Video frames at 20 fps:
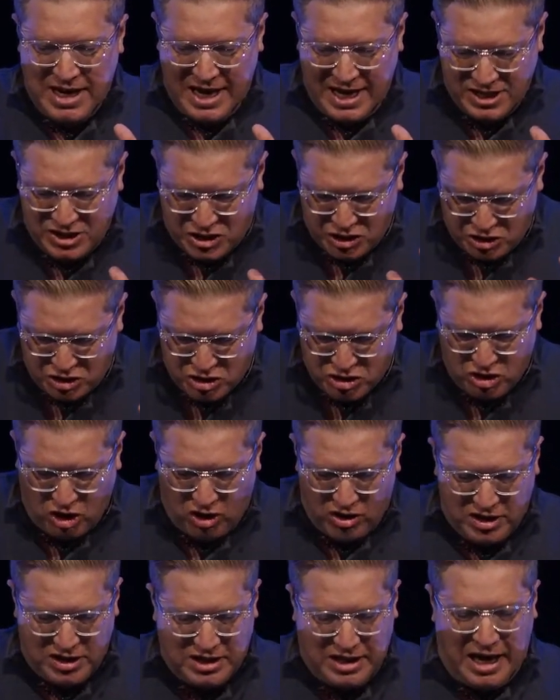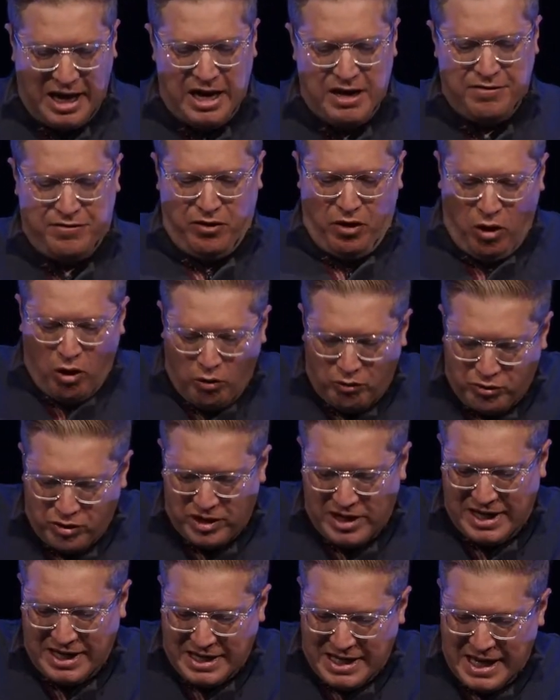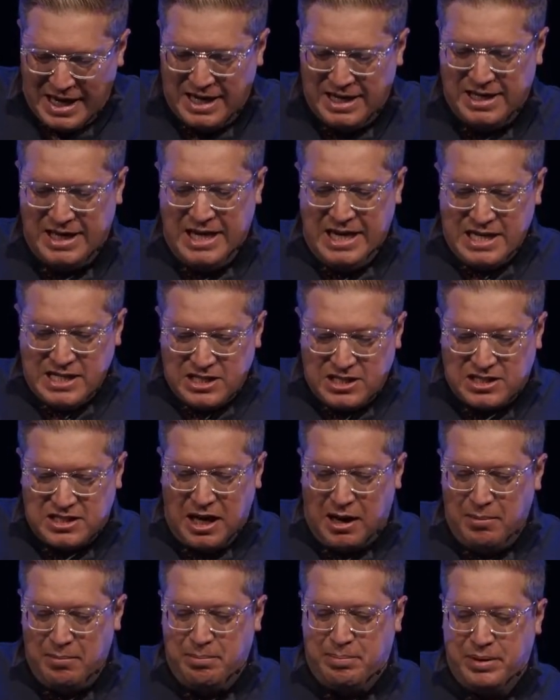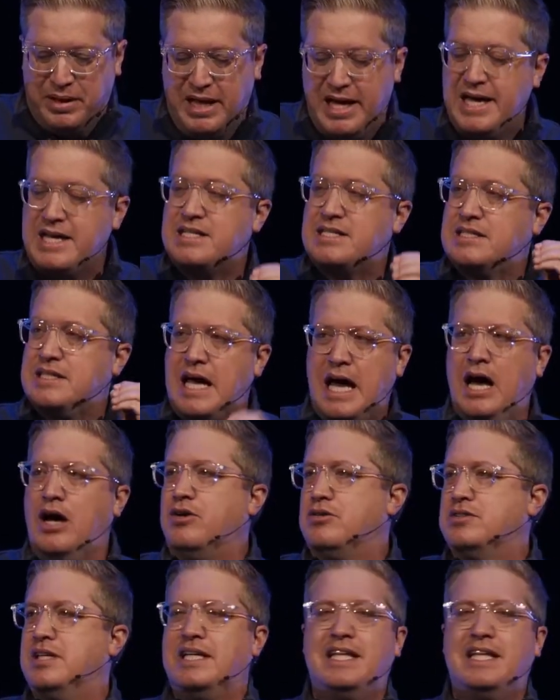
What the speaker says: and to start life over again someplace else.